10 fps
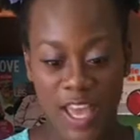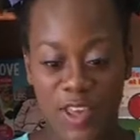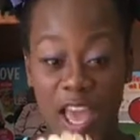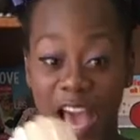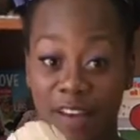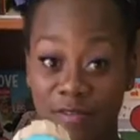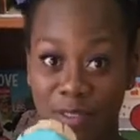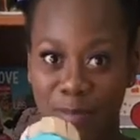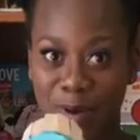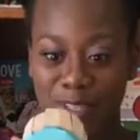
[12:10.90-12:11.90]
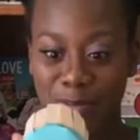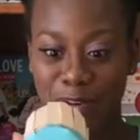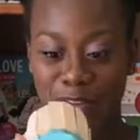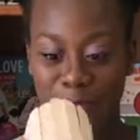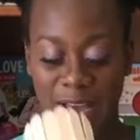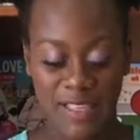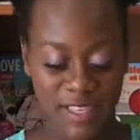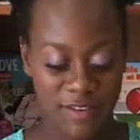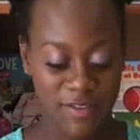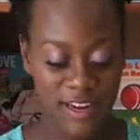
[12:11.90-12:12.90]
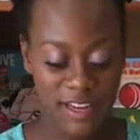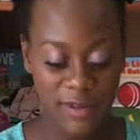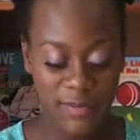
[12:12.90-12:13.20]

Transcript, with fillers: you have the bottom of your basket ready.